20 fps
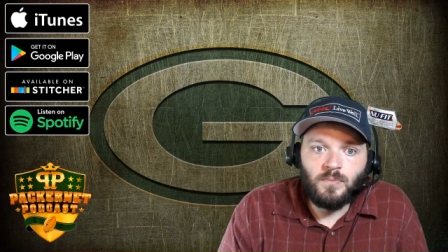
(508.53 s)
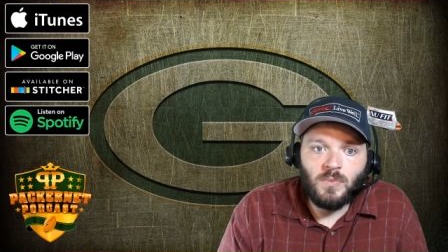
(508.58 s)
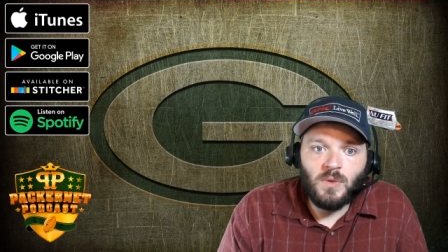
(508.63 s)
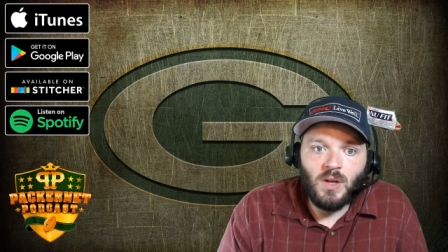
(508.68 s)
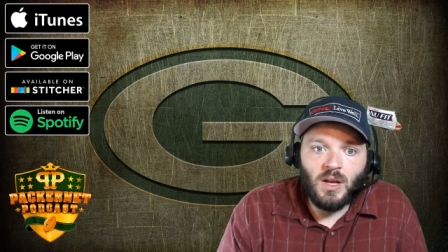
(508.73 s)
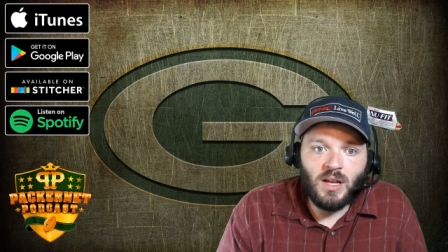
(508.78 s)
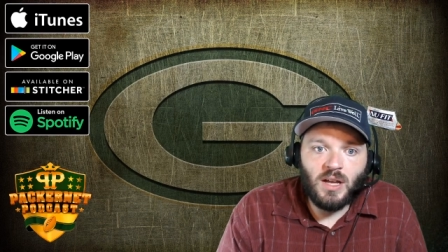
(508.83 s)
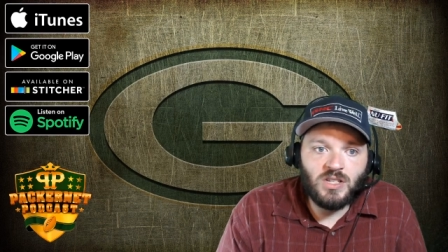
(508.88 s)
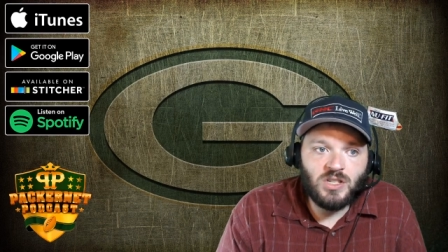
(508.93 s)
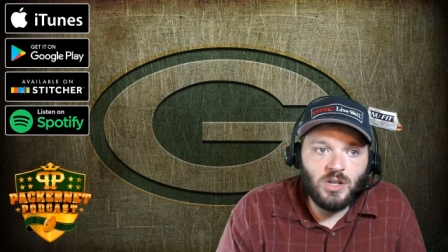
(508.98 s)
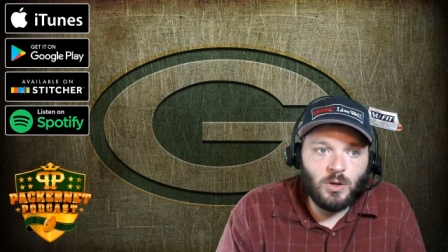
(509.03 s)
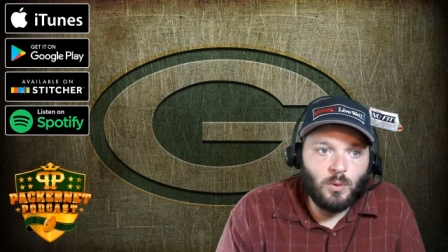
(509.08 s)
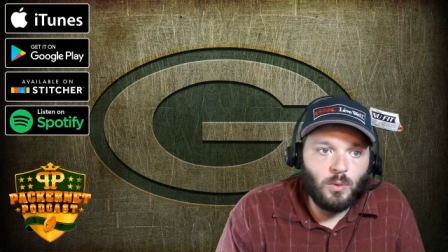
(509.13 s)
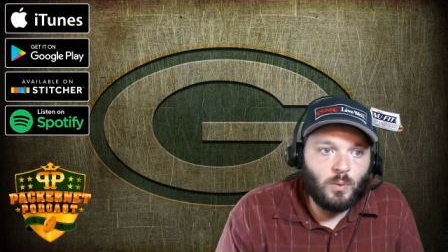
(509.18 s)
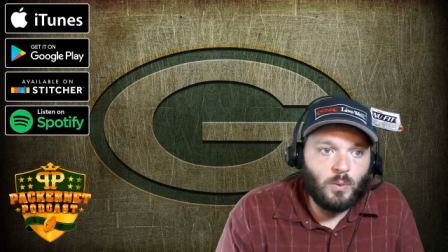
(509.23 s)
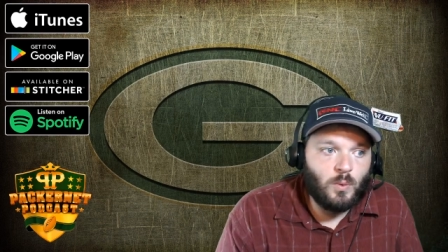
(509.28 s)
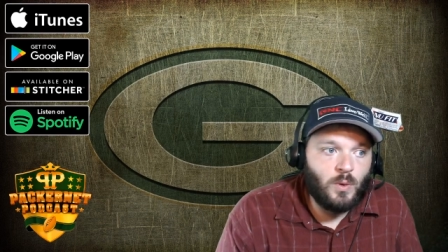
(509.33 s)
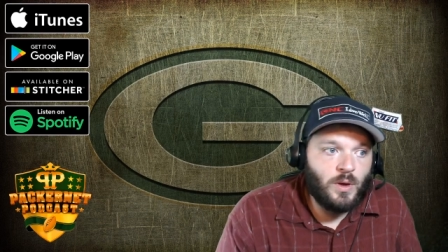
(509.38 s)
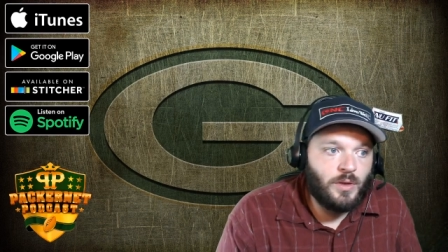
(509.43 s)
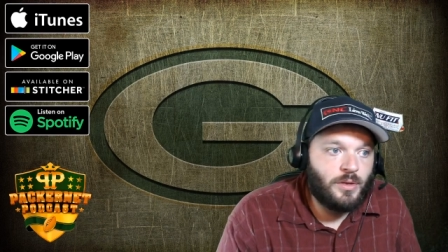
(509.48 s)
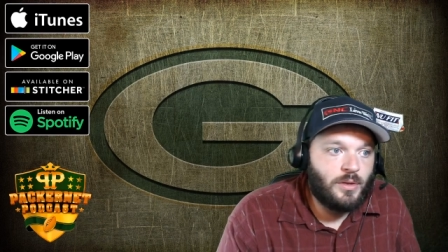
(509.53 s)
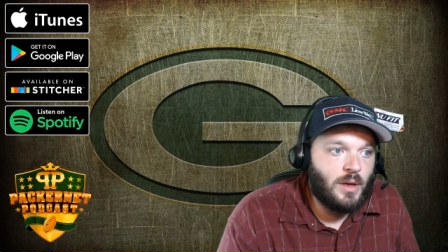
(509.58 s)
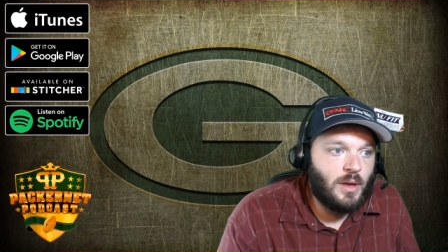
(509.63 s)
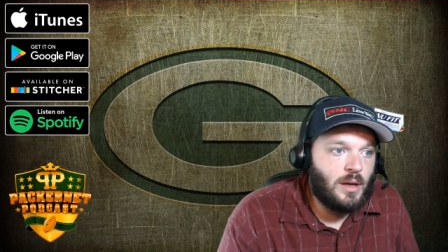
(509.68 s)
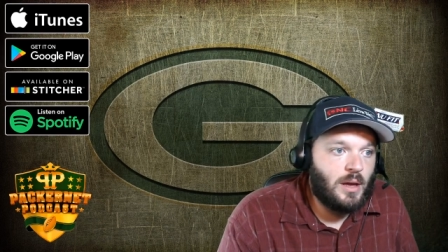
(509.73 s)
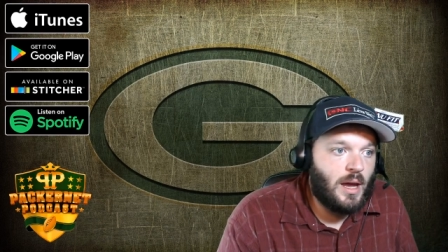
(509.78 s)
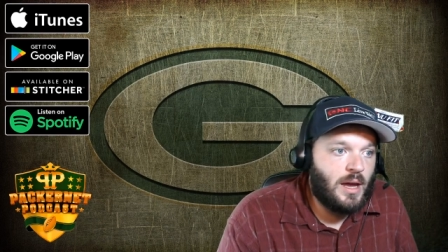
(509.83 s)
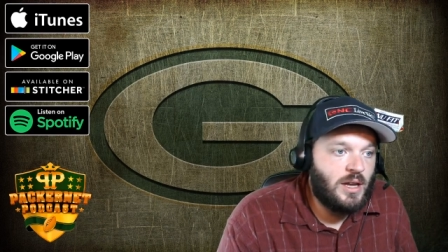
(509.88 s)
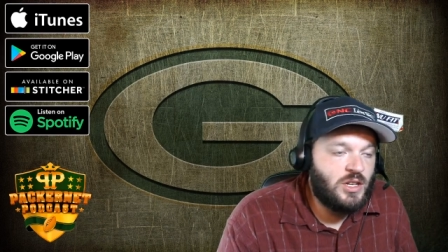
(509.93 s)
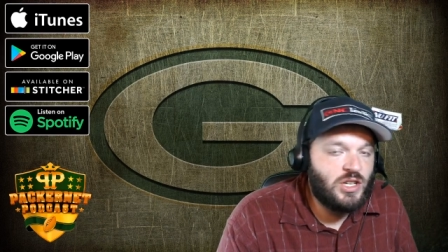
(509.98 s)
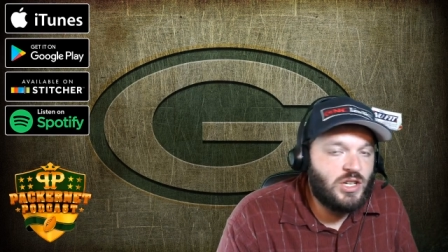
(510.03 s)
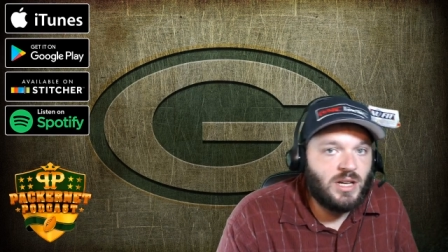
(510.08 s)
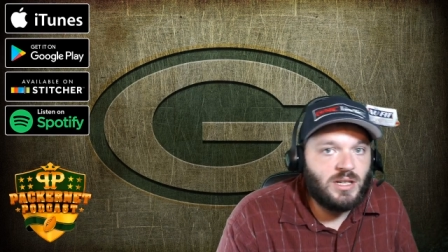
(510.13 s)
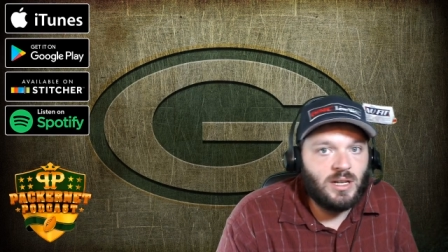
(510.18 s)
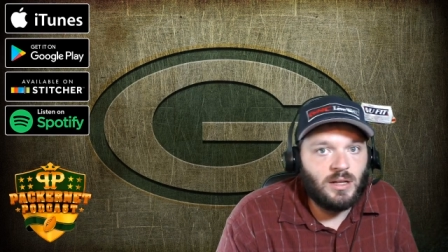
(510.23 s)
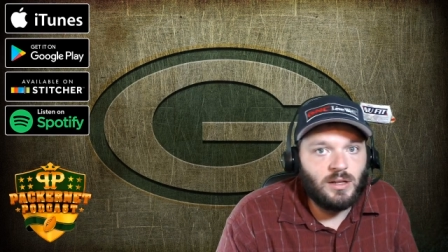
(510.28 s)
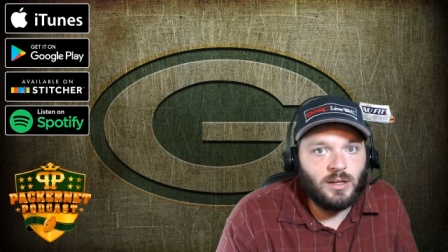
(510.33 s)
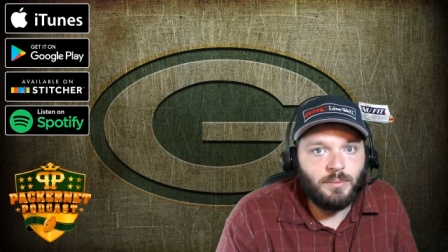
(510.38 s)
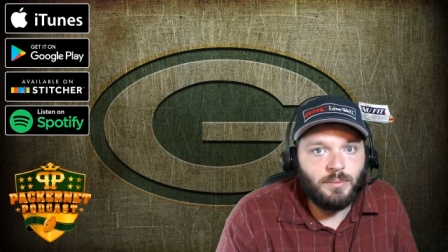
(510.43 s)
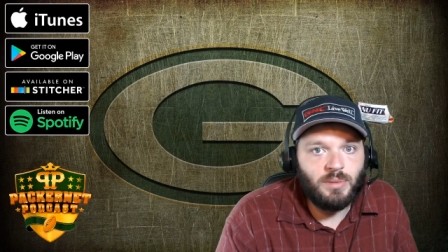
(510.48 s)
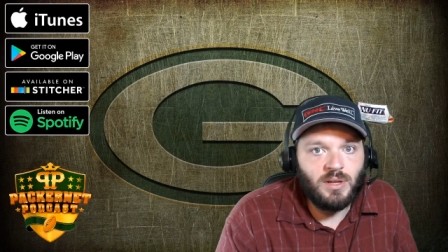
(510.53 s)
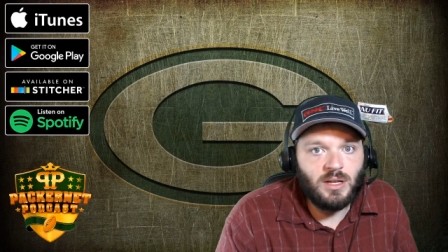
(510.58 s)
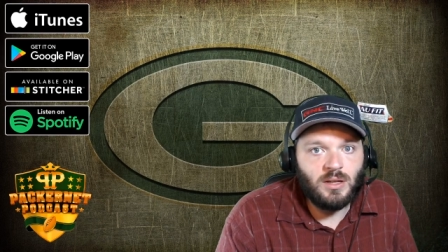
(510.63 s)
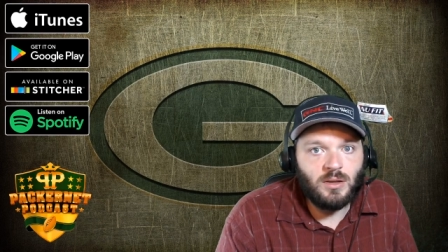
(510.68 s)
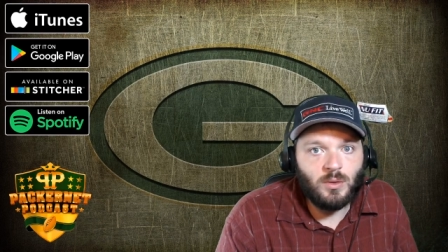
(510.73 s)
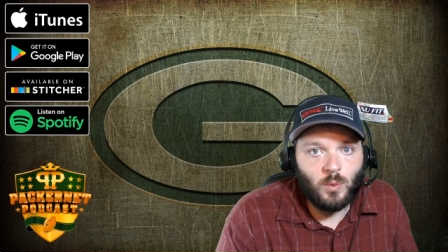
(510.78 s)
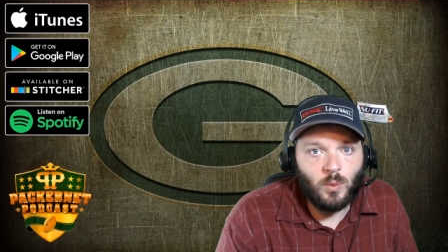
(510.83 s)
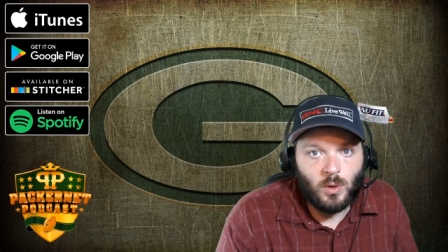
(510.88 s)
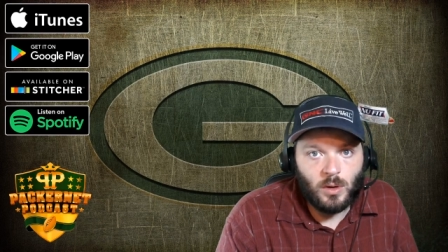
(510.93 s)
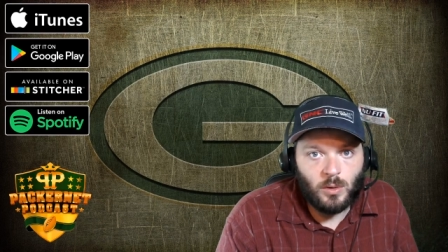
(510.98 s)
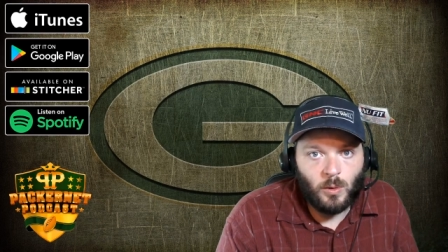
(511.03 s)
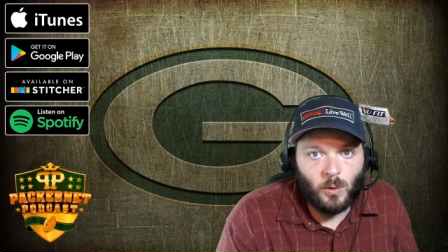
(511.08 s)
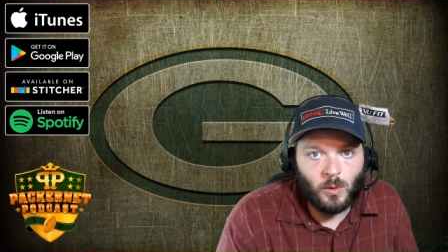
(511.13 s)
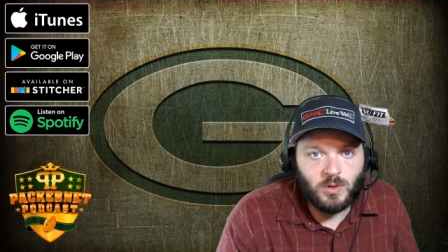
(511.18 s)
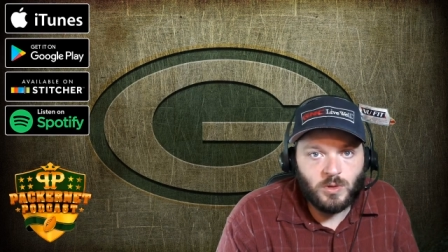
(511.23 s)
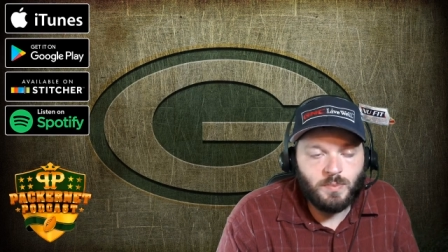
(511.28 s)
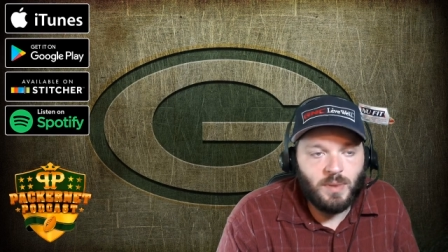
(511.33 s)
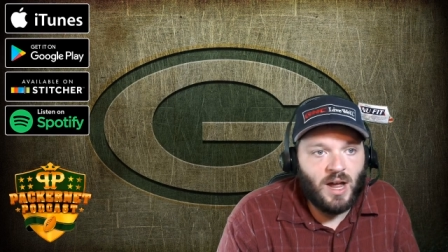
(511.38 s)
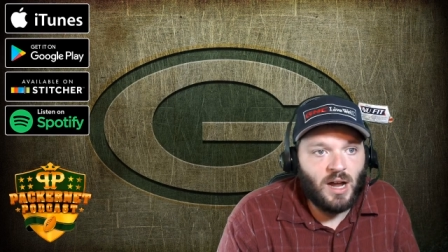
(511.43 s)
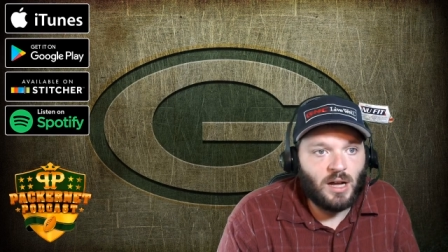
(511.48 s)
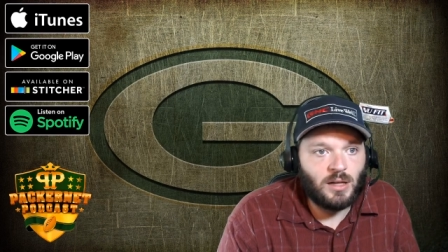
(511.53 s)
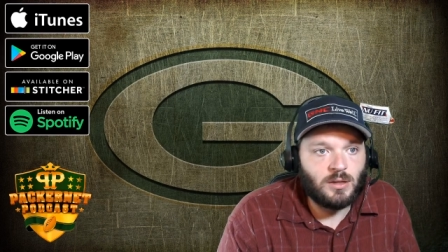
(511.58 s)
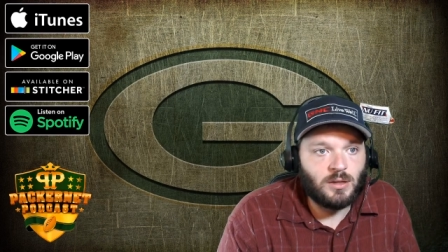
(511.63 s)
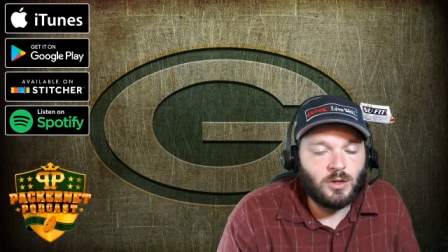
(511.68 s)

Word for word: and so with AJ Dillon being the workhorse back,